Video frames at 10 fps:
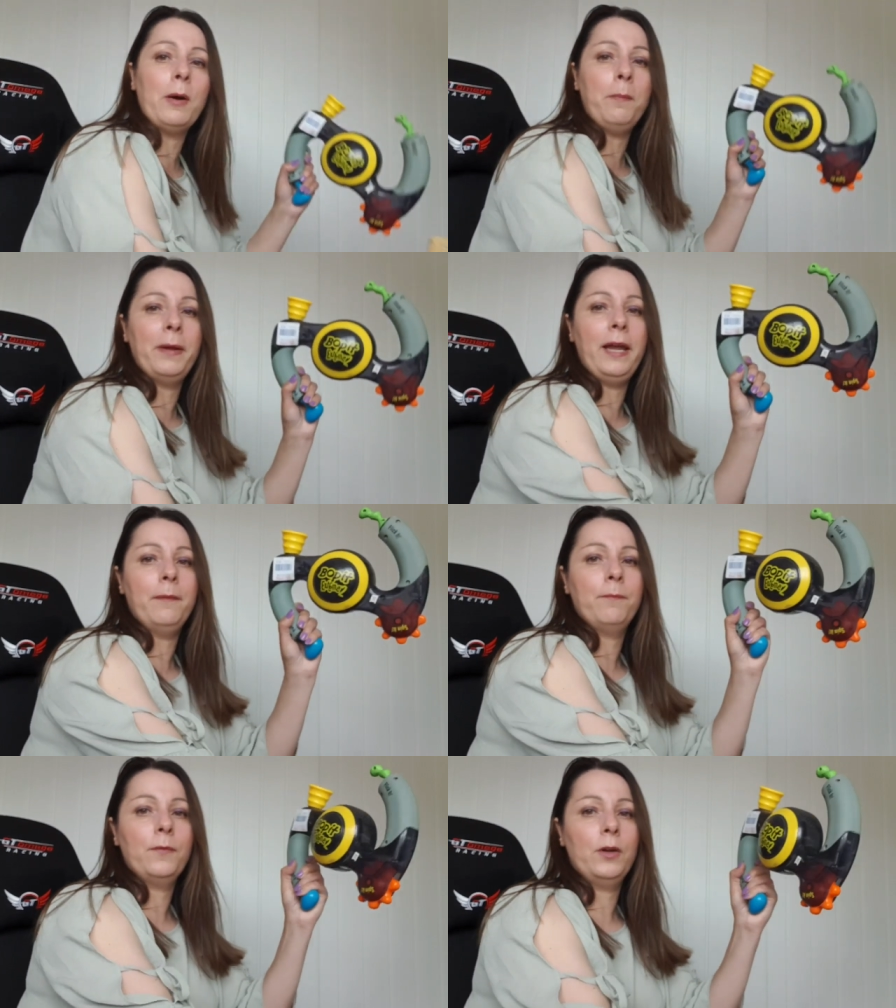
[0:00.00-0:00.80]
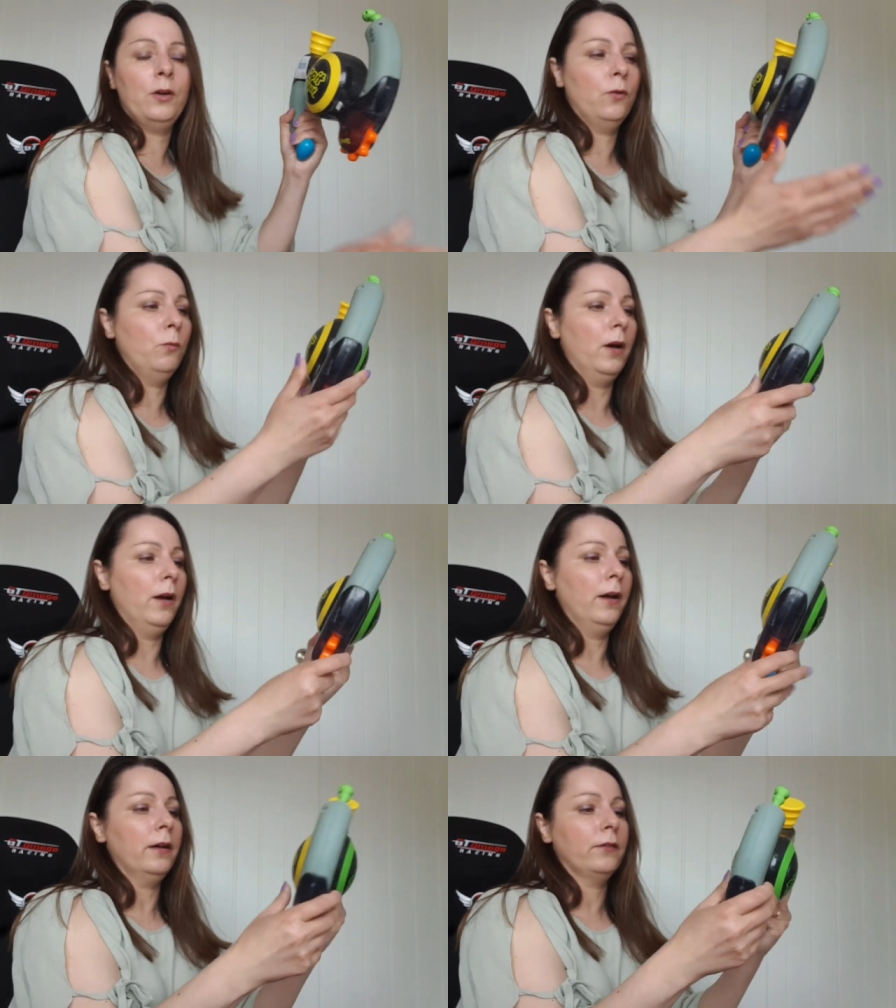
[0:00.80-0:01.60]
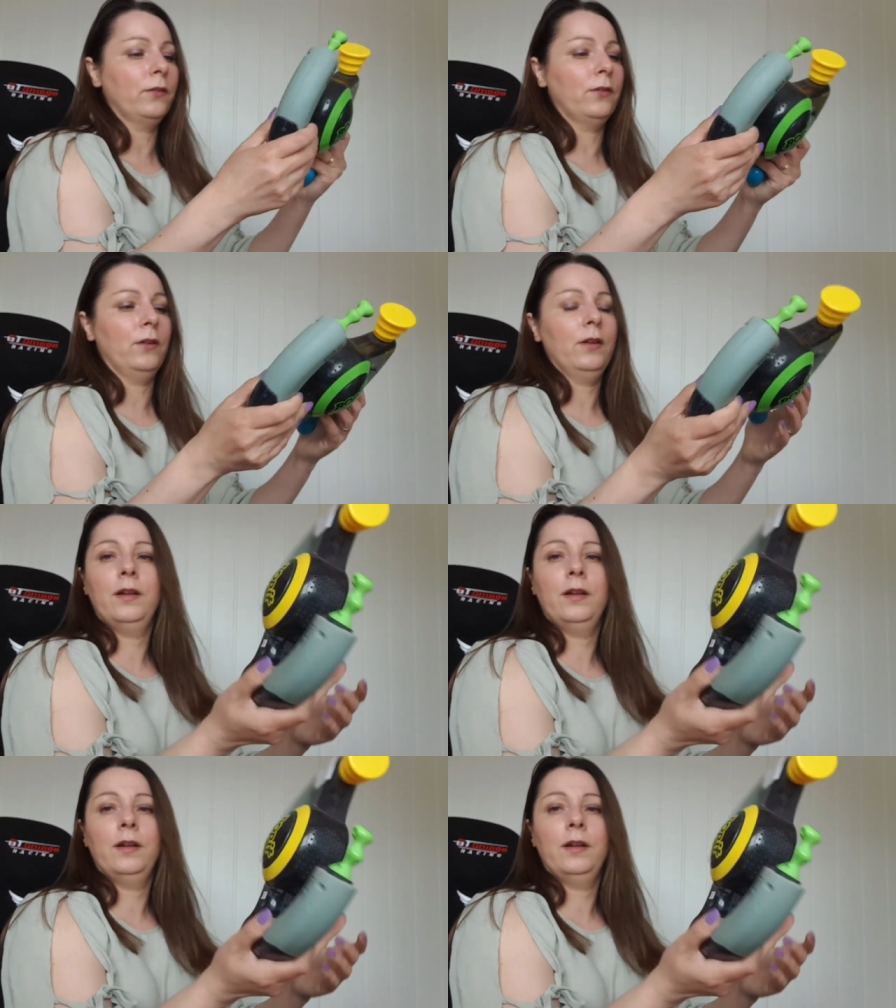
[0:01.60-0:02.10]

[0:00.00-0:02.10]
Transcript: bucket it all works.